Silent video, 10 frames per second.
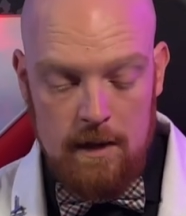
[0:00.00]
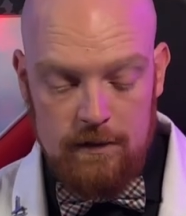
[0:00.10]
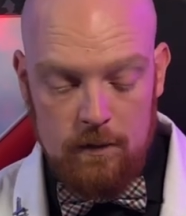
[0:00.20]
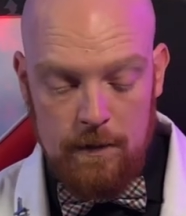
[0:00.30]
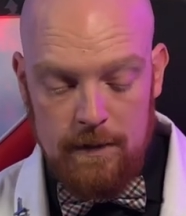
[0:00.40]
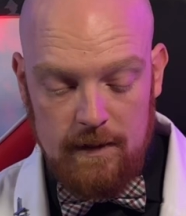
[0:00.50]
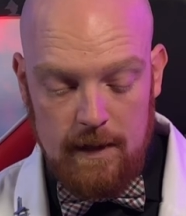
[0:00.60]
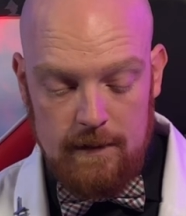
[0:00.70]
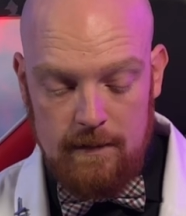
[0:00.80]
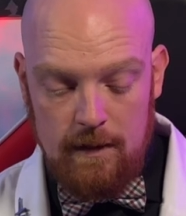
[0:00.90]
So in this
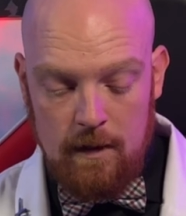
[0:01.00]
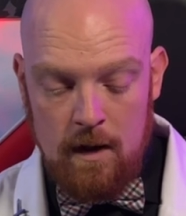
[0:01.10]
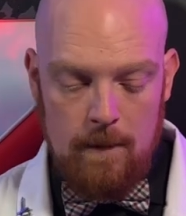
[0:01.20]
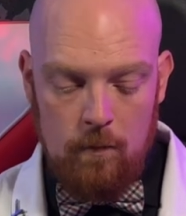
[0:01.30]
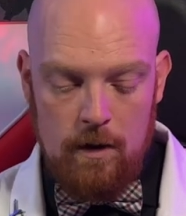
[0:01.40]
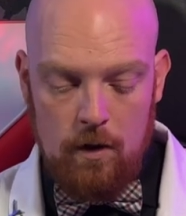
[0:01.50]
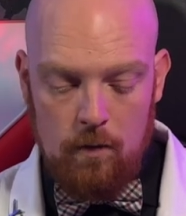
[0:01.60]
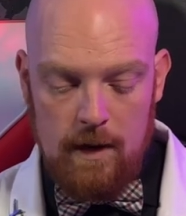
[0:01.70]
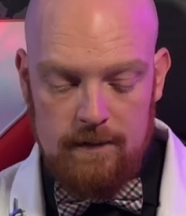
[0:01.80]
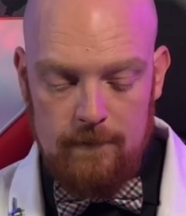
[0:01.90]
case here, we're gonna
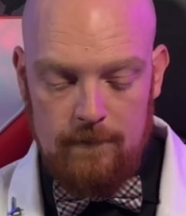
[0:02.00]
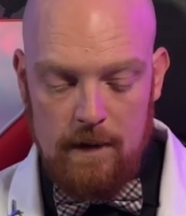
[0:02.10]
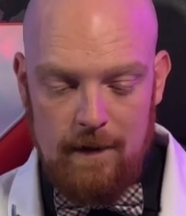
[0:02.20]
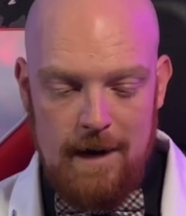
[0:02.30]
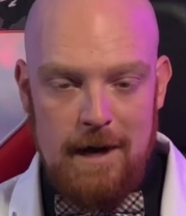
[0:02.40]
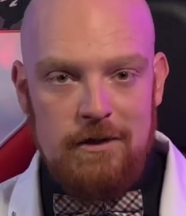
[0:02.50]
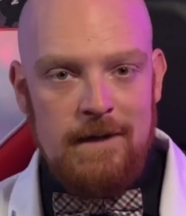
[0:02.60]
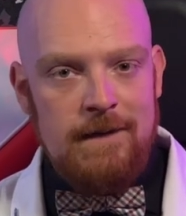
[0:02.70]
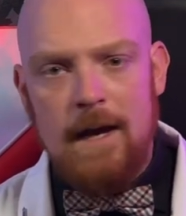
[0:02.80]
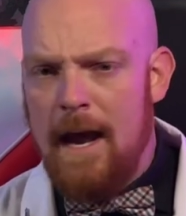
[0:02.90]
create some
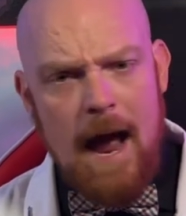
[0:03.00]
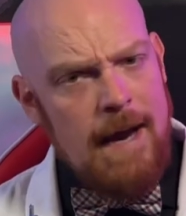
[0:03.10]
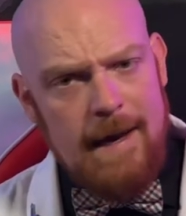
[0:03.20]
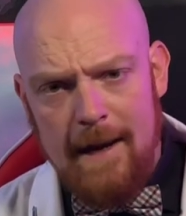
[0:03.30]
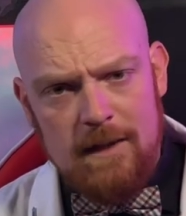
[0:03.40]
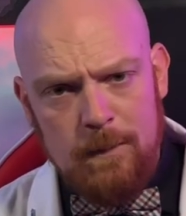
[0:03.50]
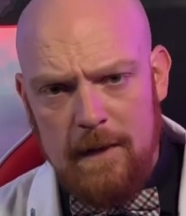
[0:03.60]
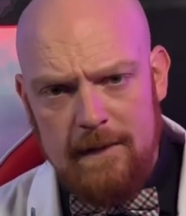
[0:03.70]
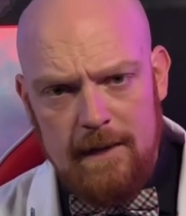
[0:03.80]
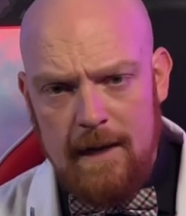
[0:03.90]
variations. I can't
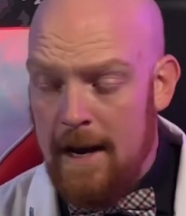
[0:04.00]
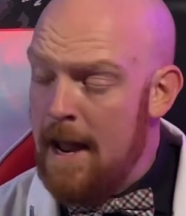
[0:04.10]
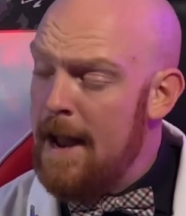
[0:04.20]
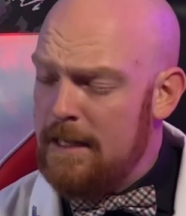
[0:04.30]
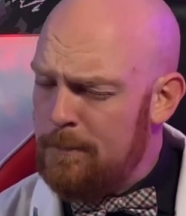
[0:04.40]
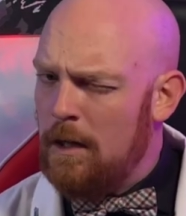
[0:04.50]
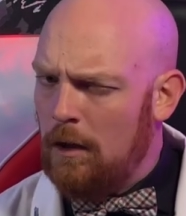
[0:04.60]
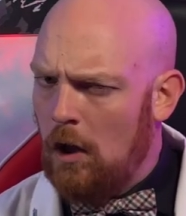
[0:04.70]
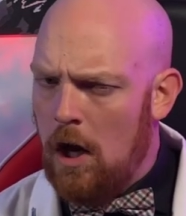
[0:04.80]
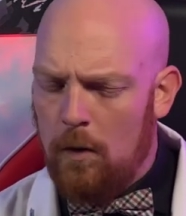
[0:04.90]
speak today. It's been a
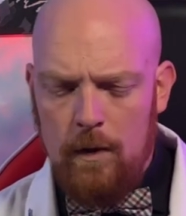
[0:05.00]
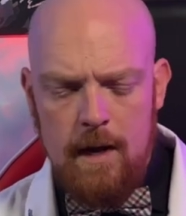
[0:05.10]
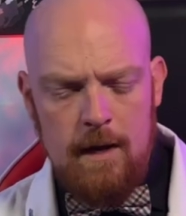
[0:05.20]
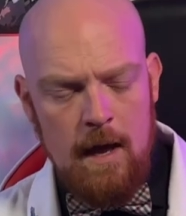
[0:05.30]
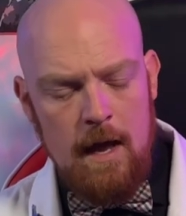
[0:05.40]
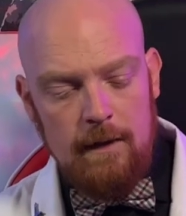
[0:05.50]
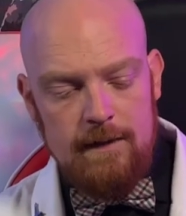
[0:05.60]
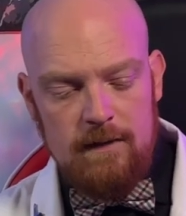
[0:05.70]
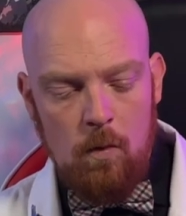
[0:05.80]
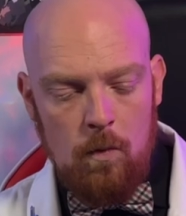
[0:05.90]
long week.
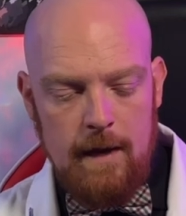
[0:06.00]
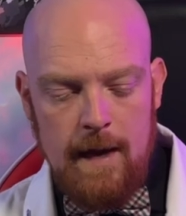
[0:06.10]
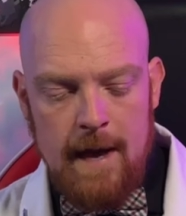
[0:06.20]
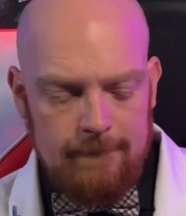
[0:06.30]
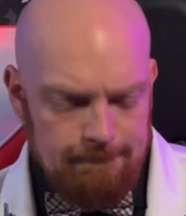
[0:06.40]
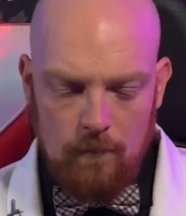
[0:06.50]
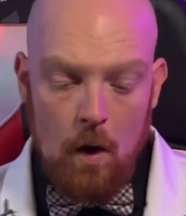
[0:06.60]
Let's see what we get.